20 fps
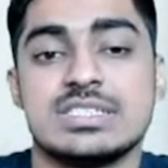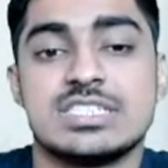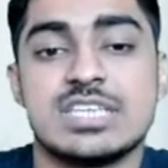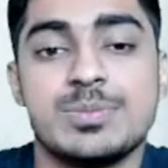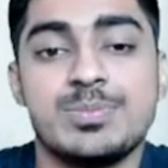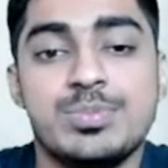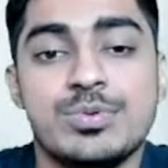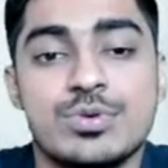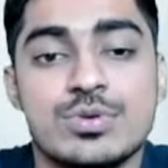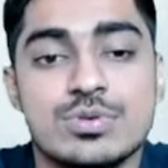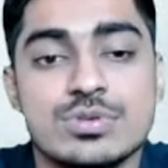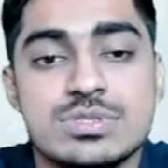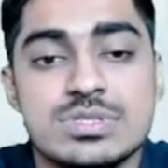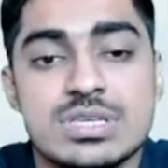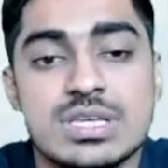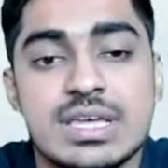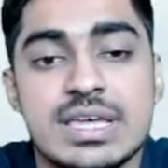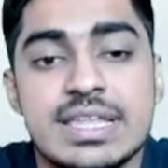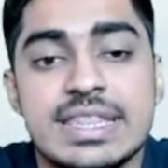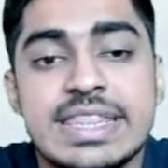Suppose
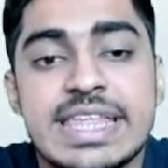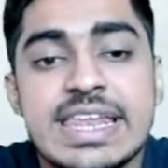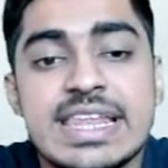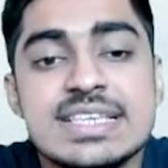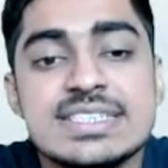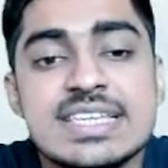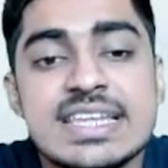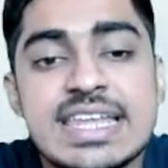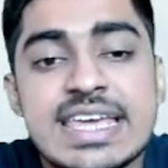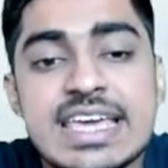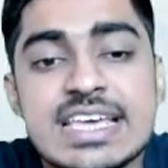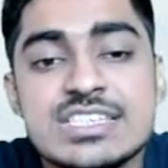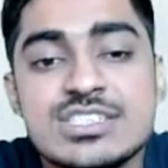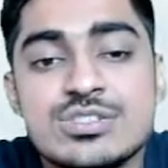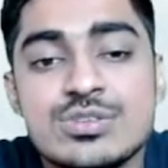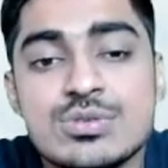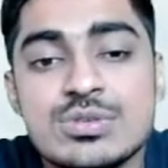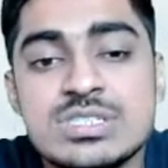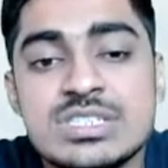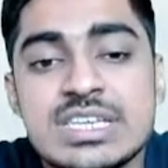there is an
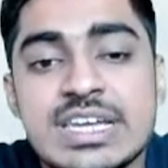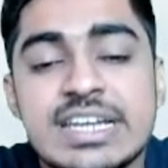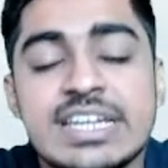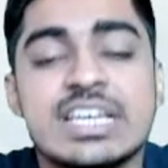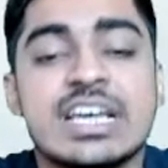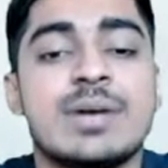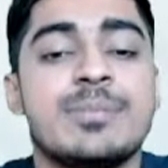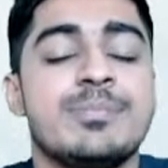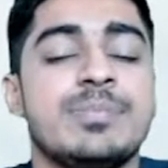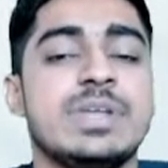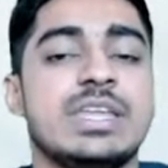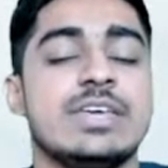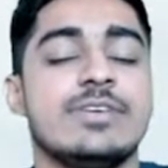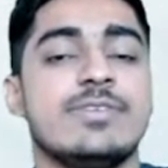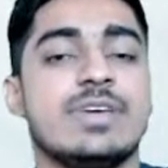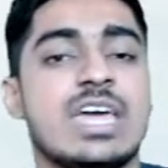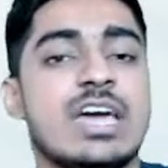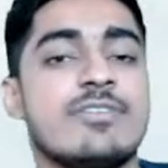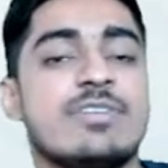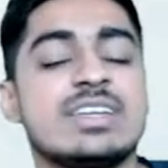associate company,
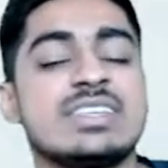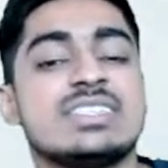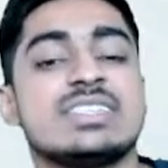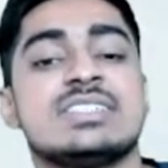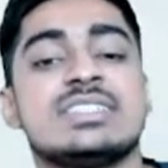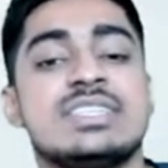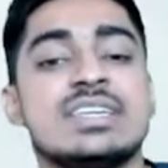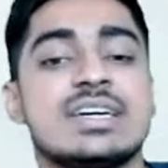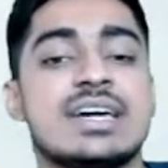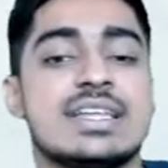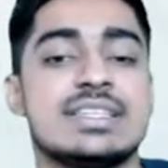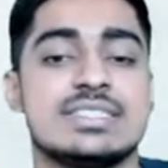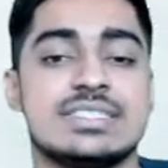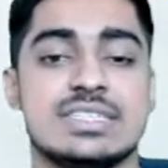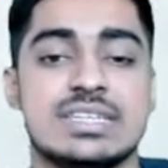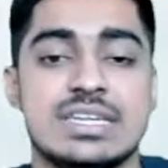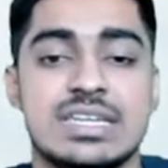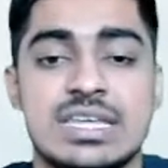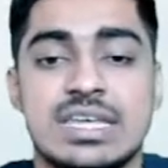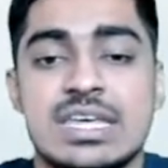we have a sister
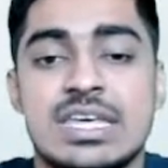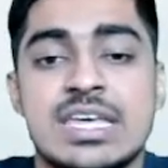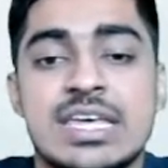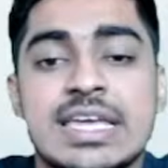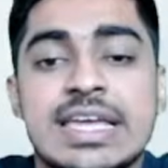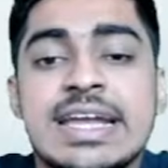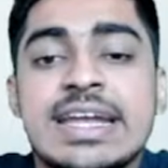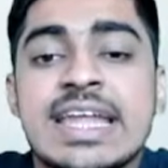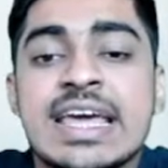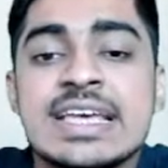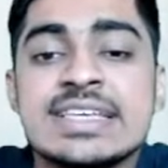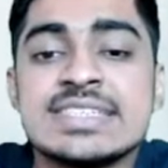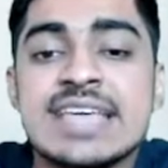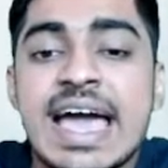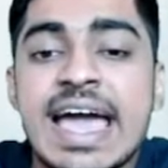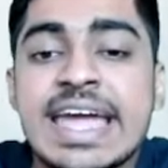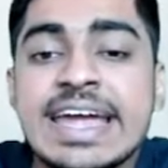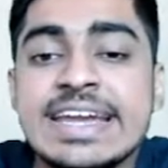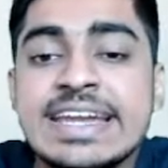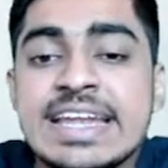concern. It has
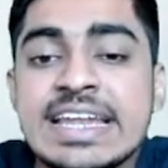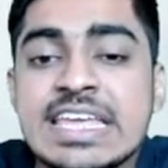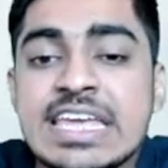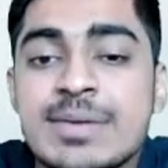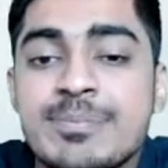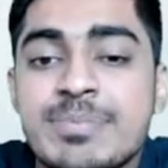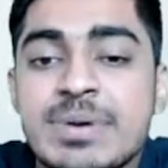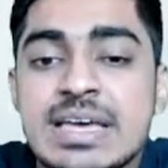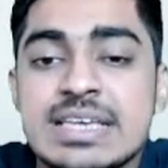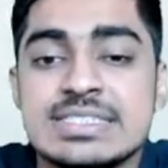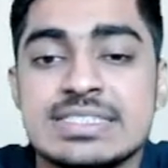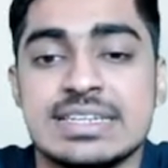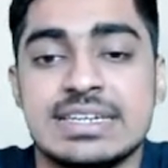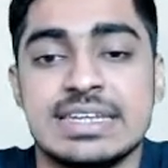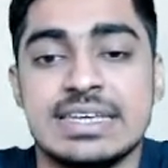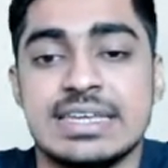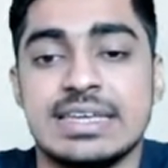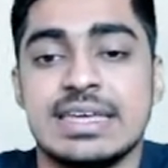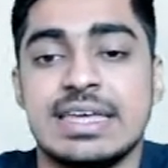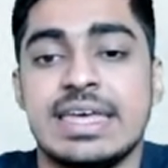idle
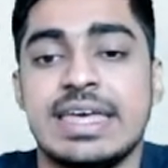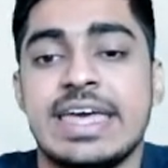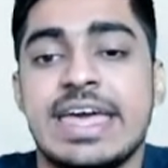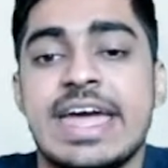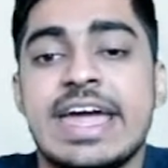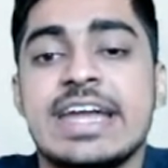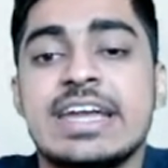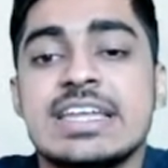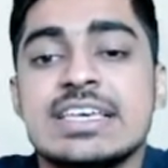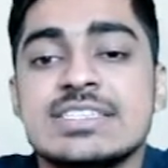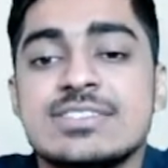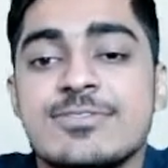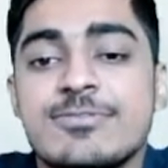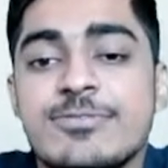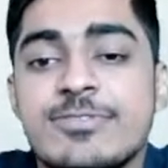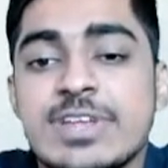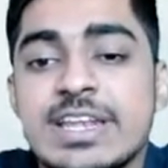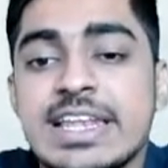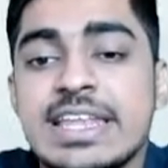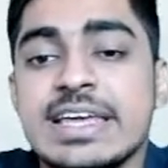capacity and is
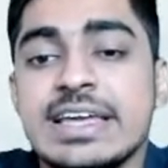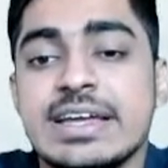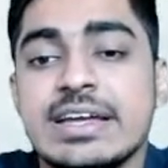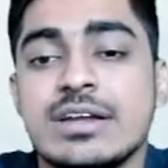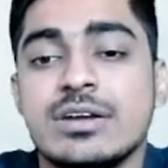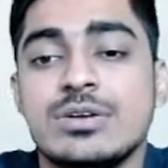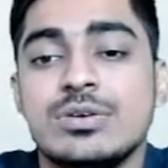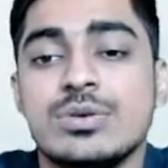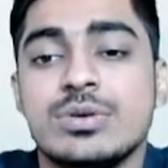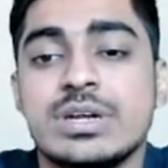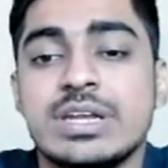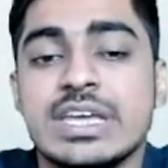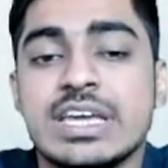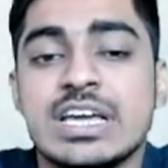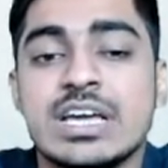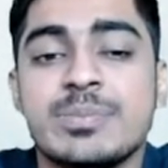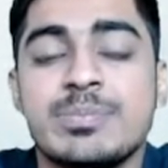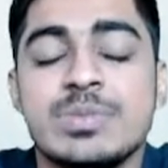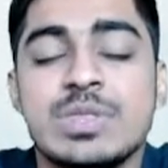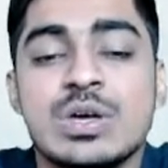willing to
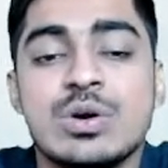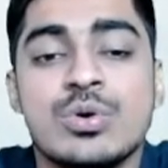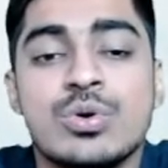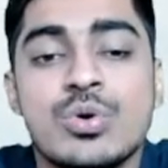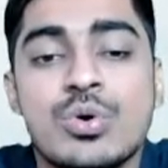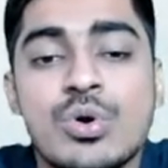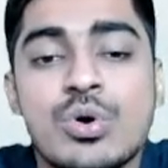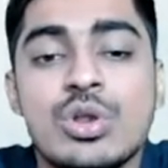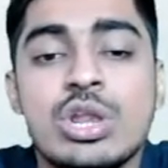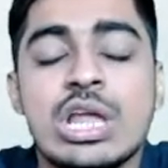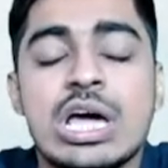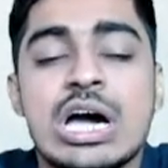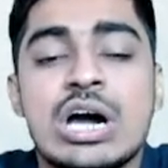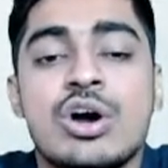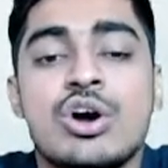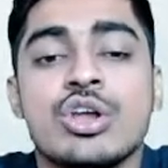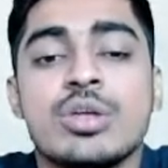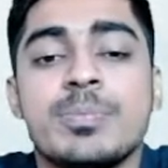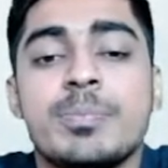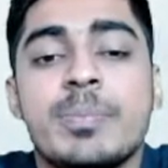take up the whole
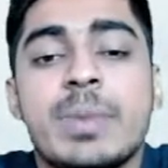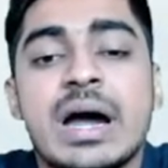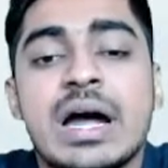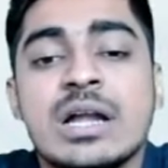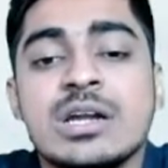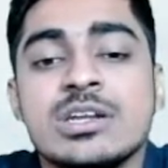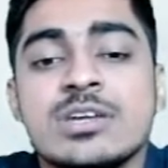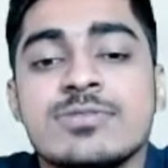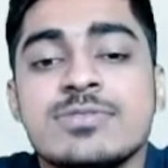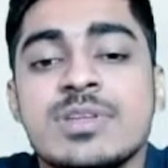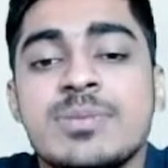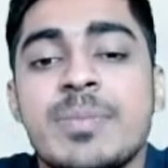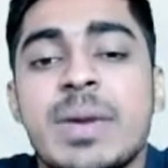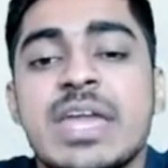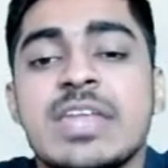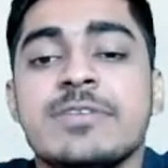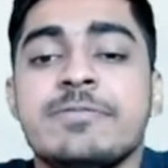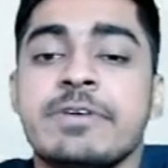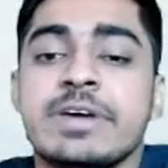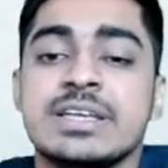or part of the
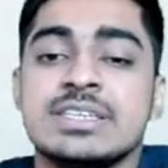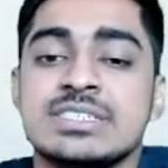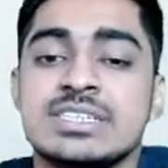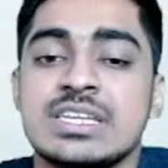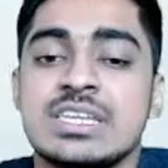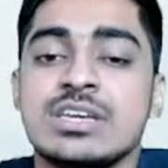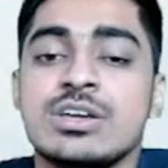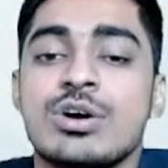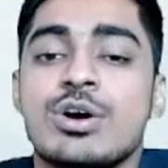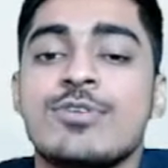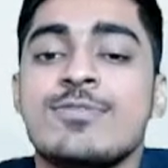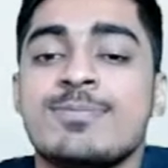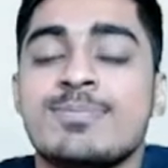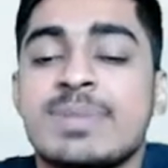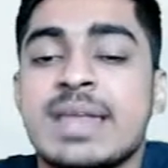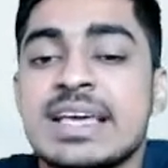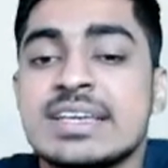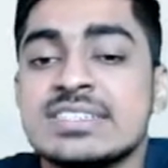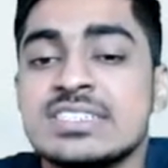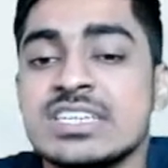manufacturing of
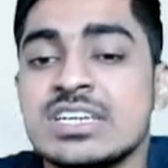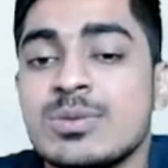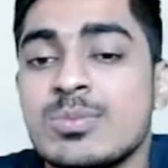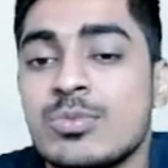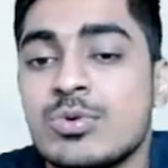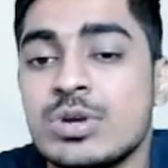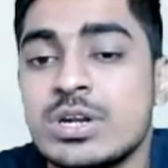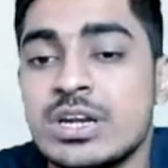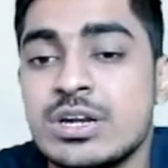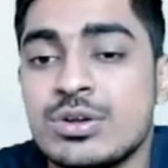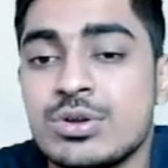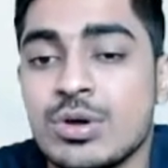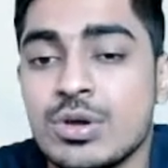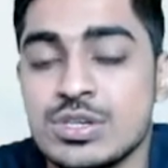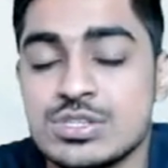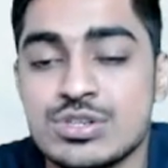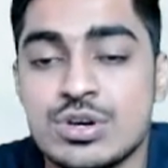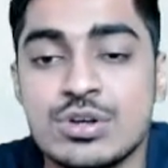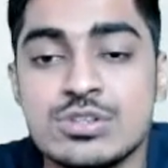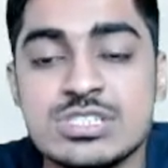plastic molded
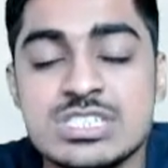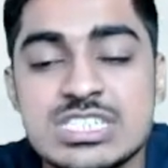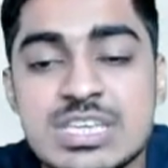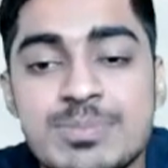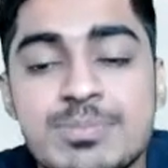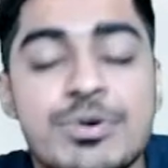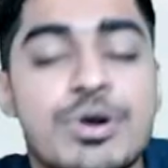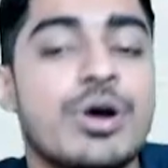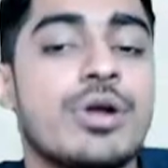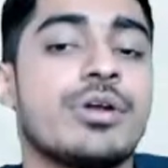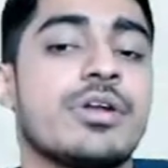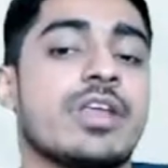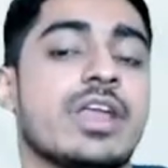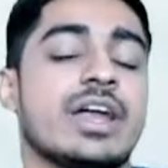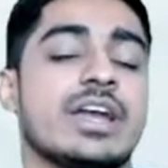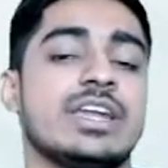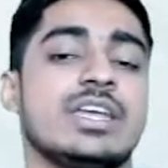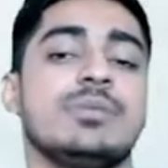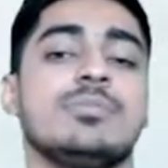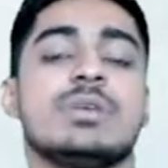toys on
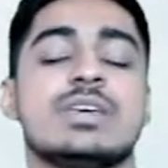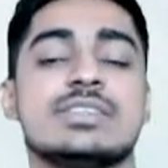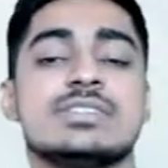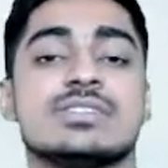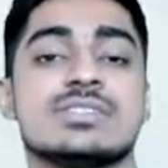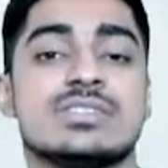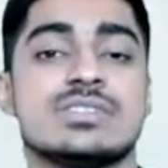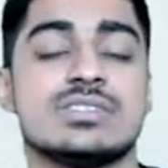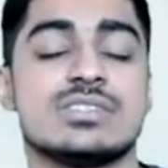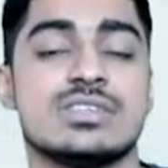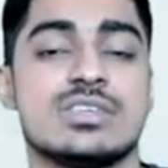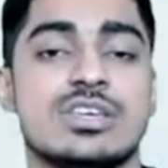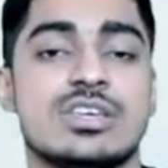subcontracting basis.